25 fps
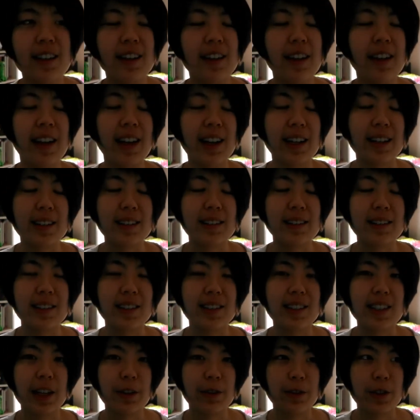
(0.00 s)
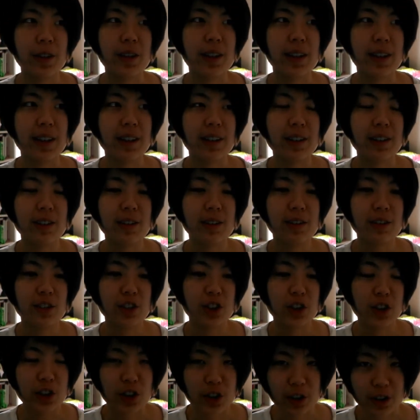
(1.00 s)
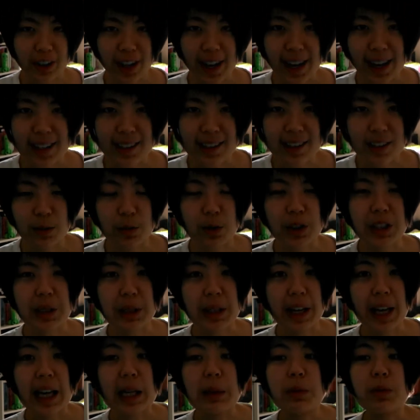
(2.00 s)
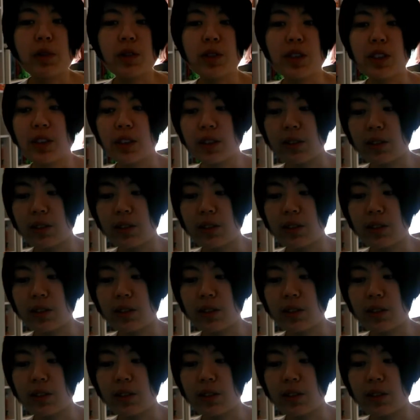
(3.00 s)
And I feel like to do that will enable you.